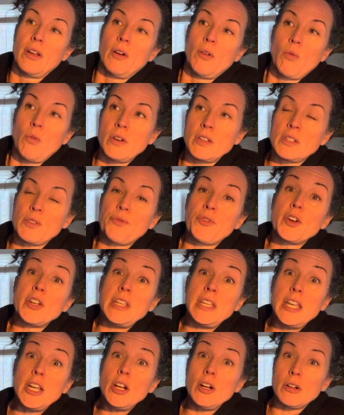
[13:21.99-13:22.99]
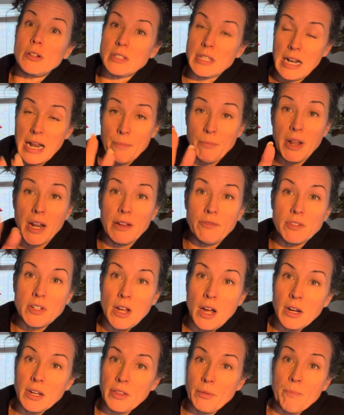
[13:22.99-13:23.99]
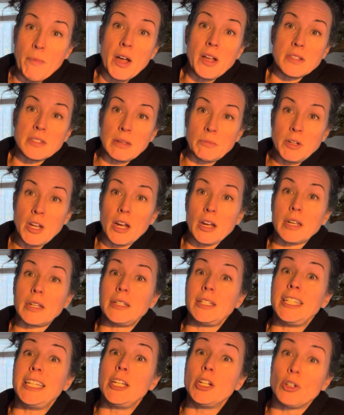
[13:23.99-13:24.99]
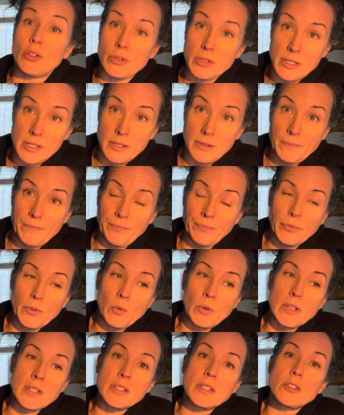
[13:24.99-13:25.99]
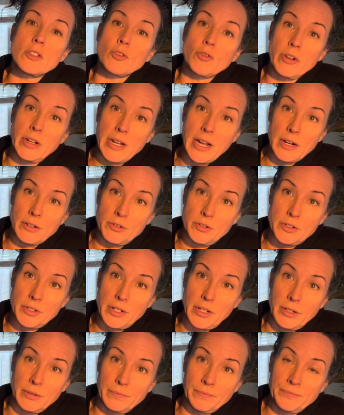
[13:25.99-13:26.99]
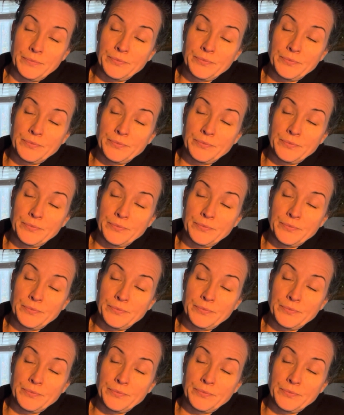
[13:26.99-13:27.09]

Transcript: was for years, and I'm not even talking months, I'm talking years, was Screen Actors Guild.